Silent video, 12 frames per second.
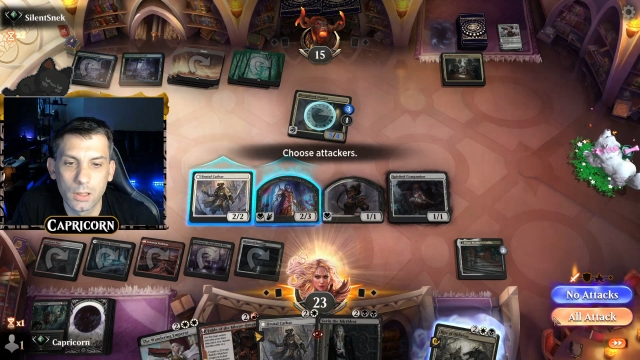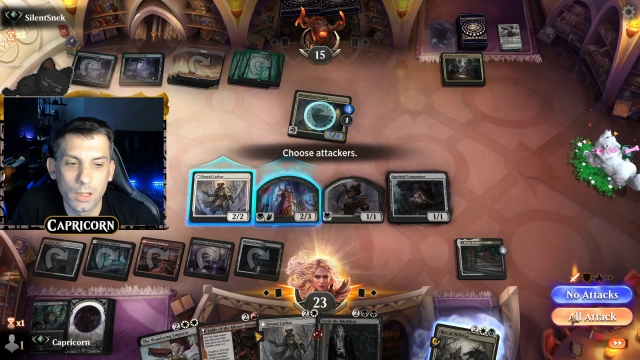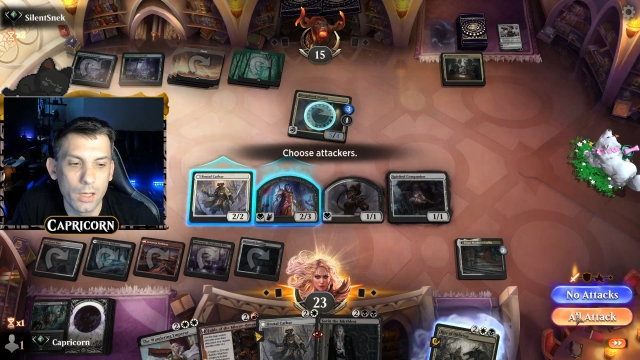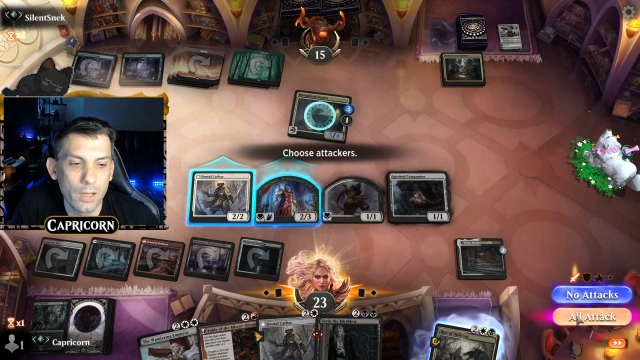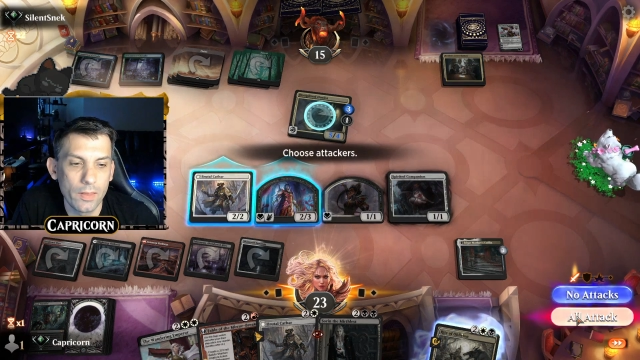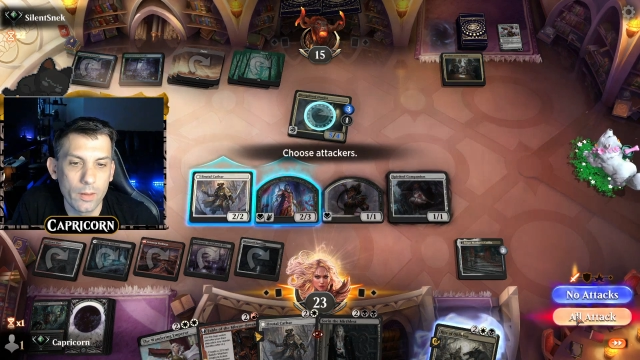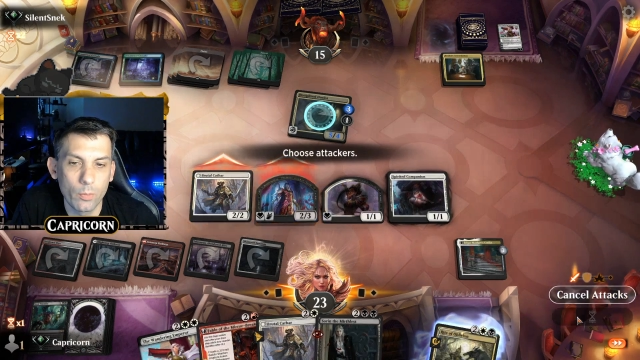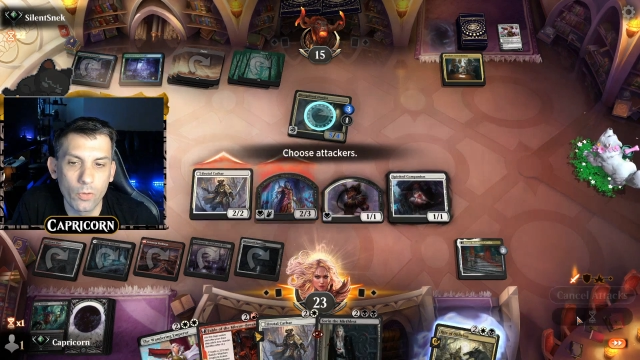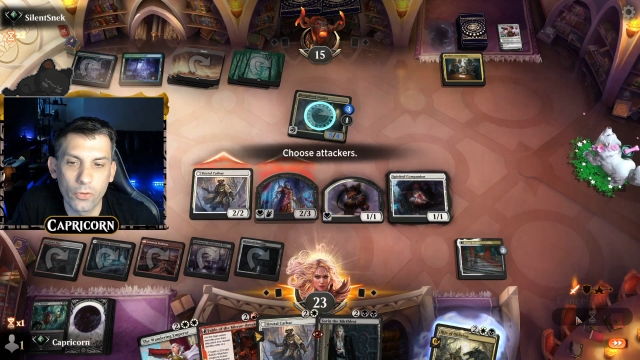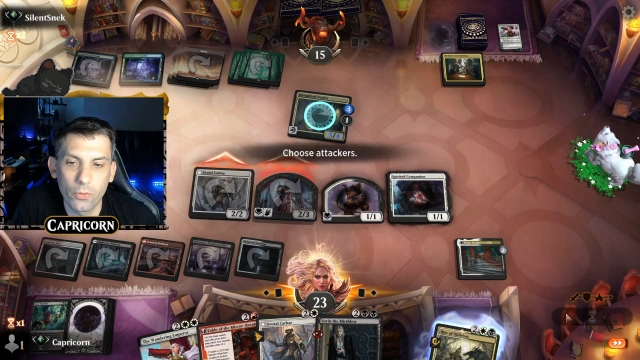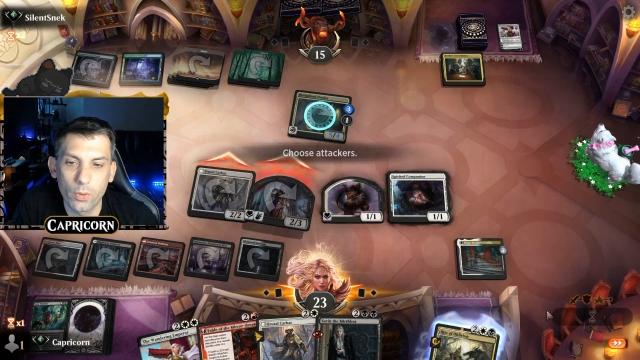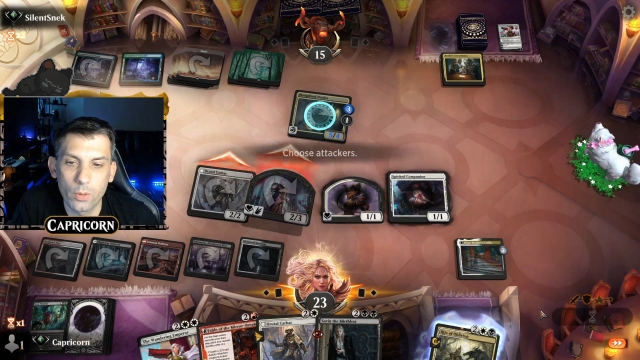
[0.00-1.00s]
And then we'll
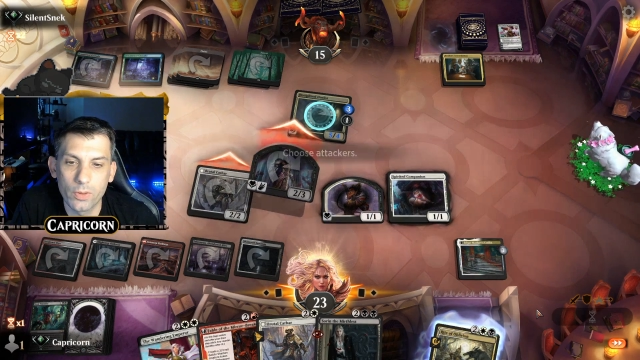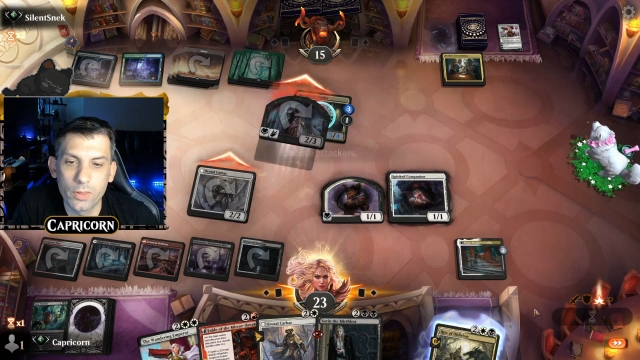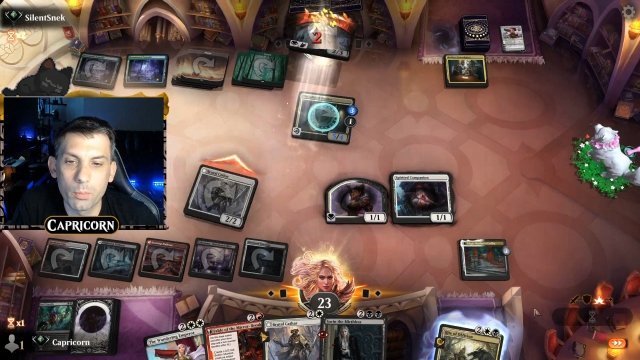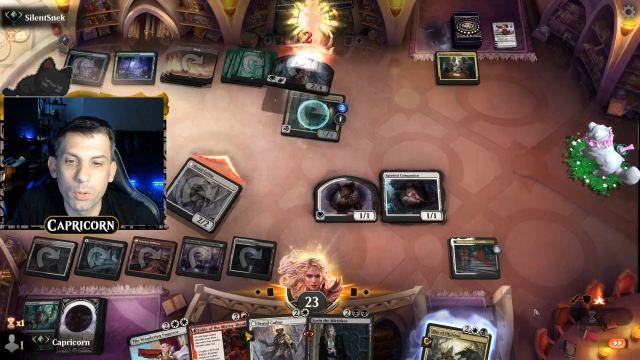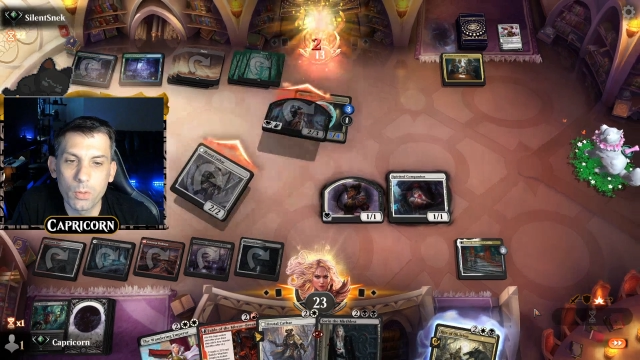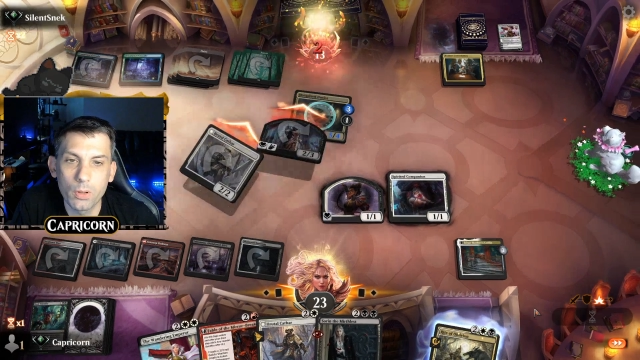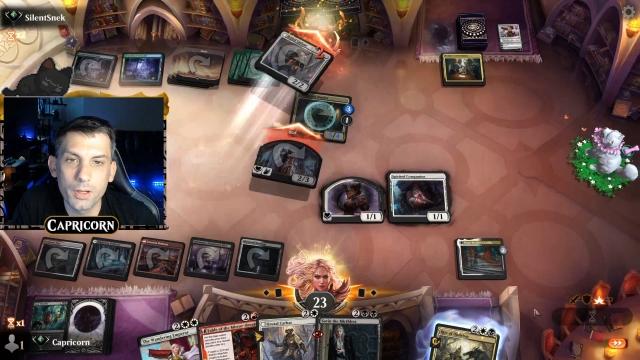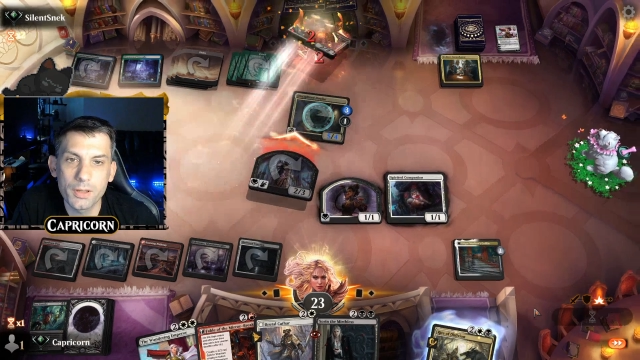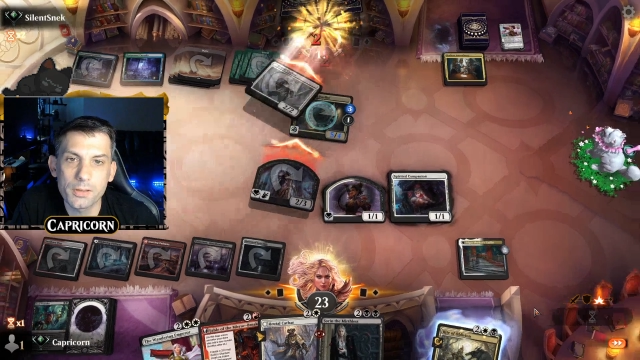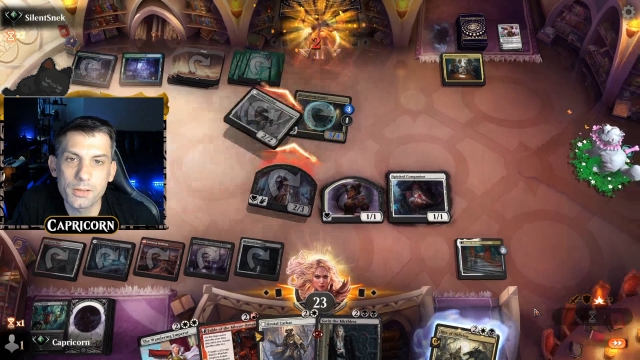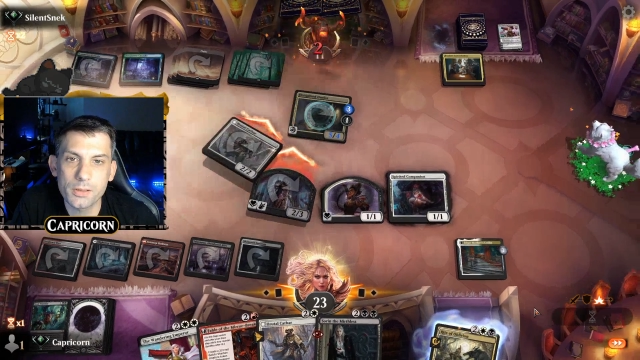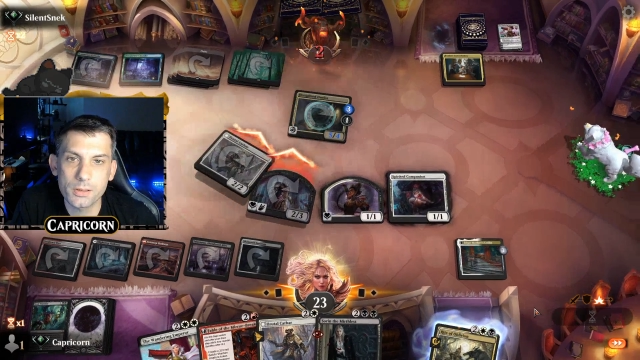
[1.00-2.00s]
swing with boys,
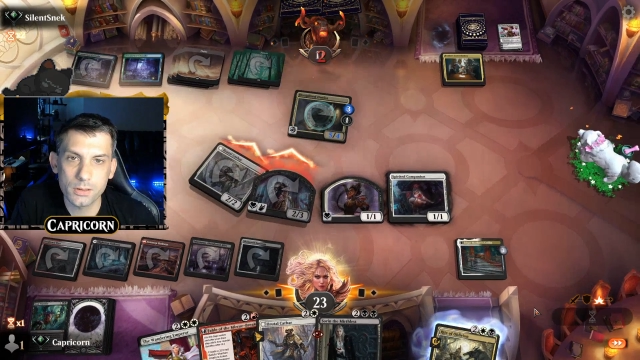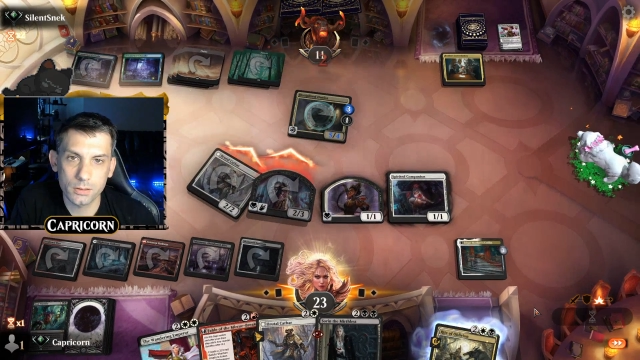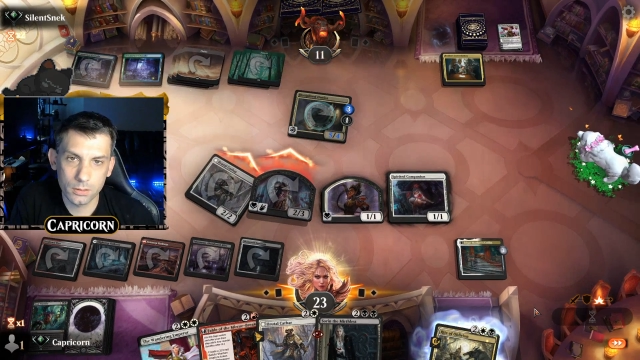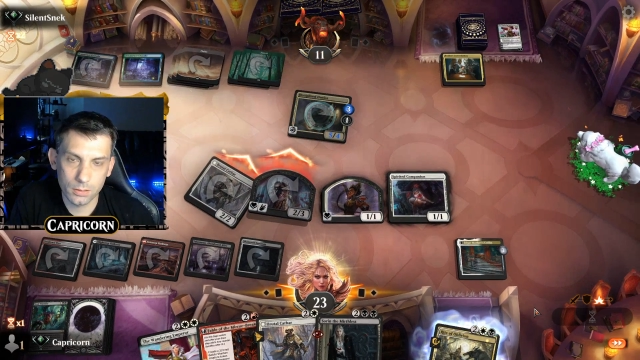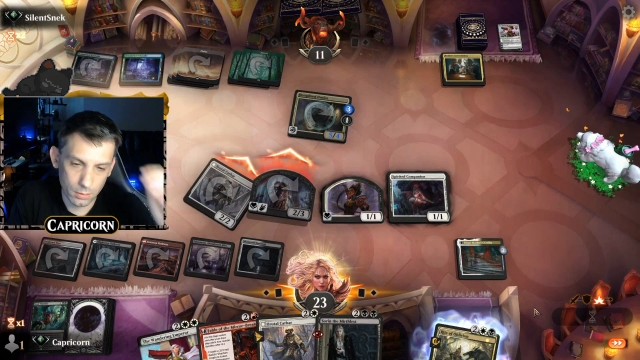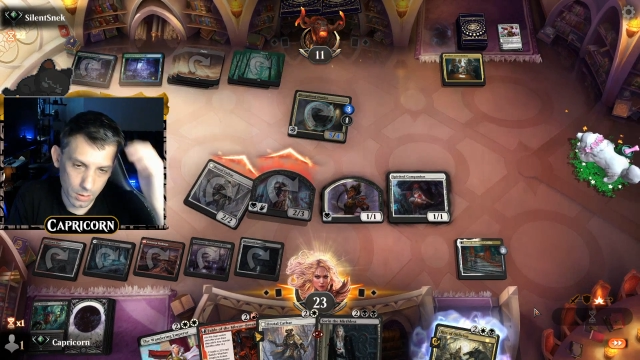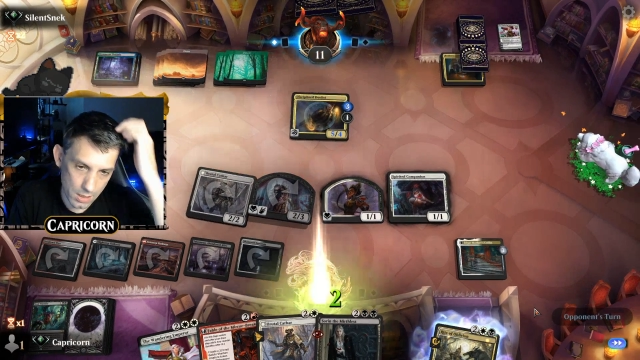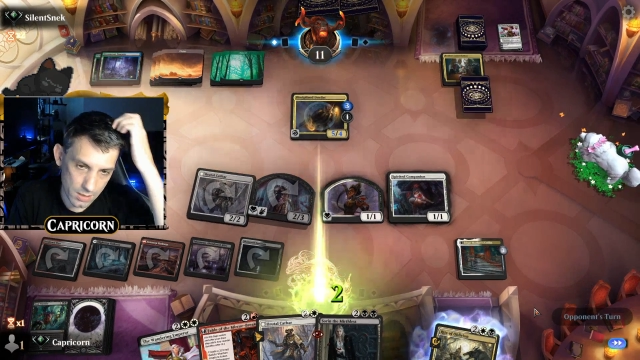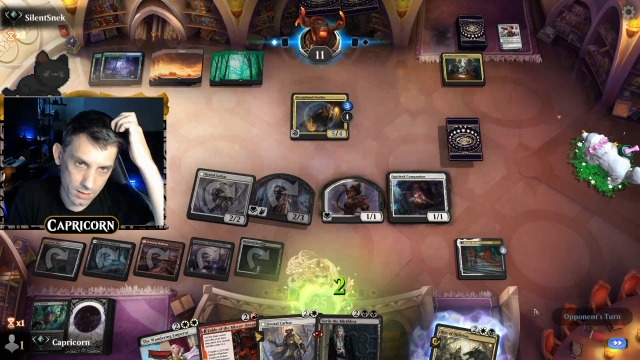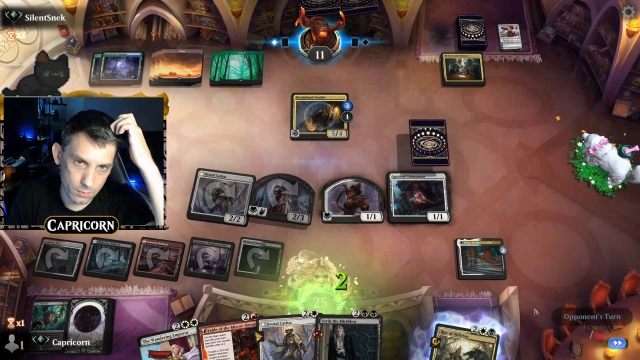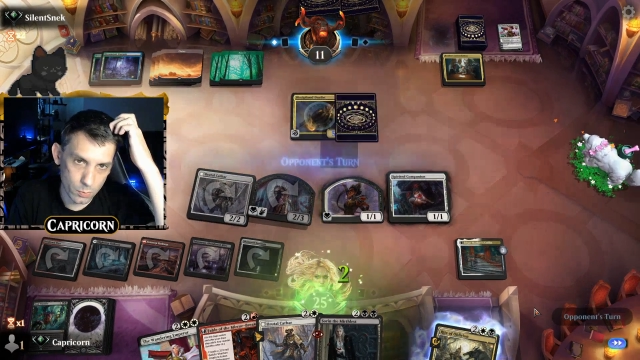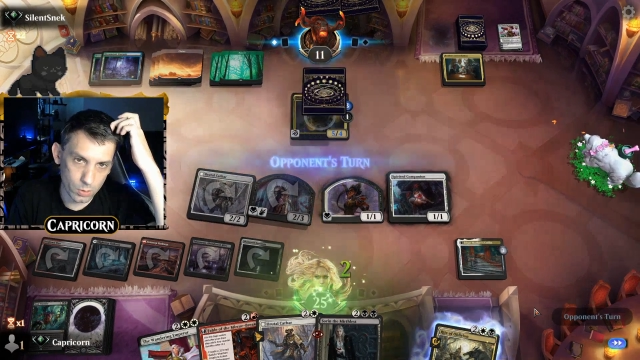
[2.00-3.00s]
gain
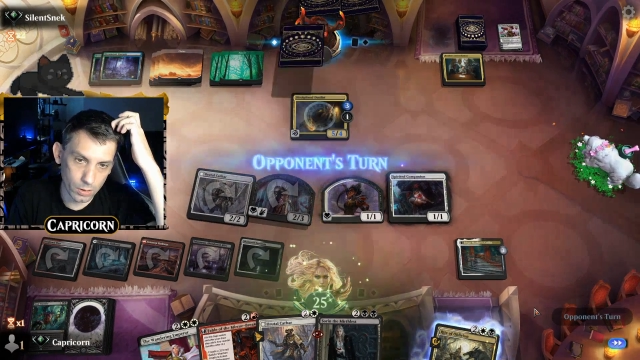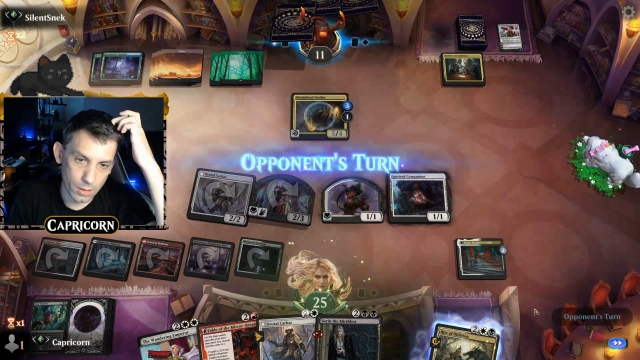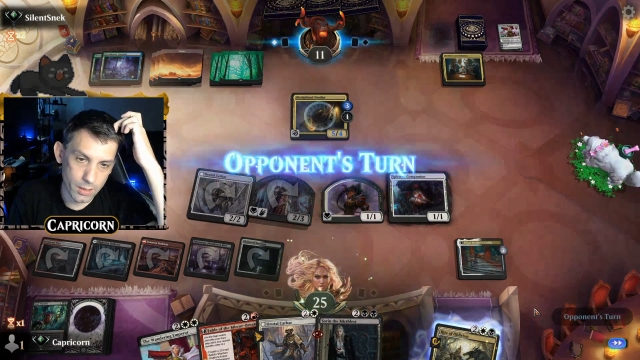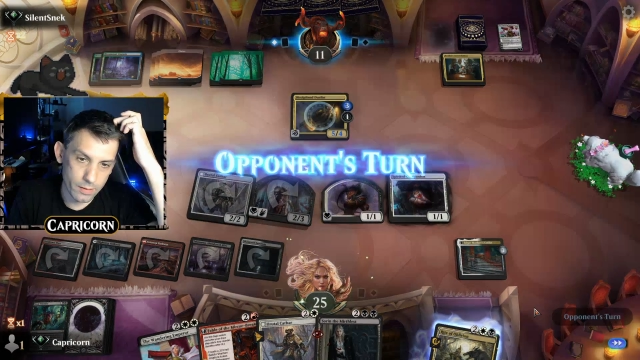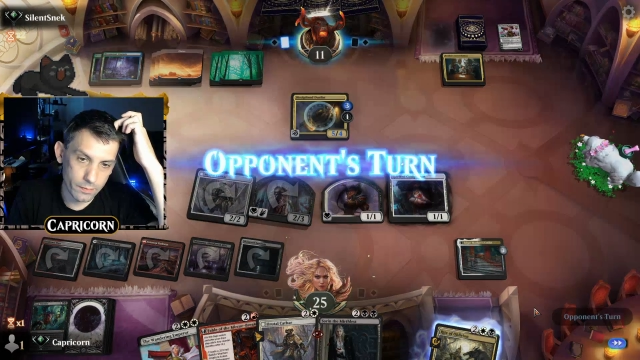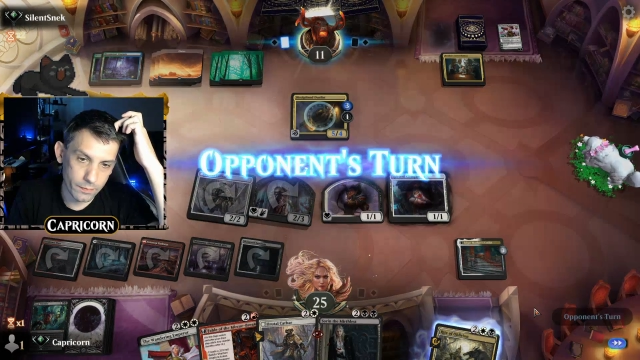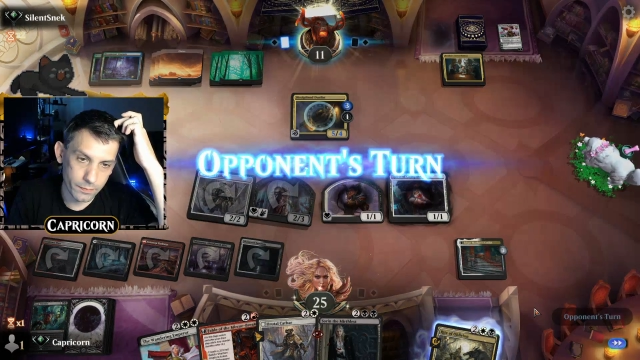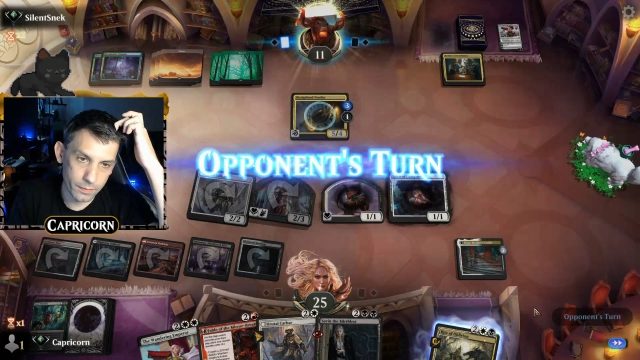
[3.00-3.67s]
some more life.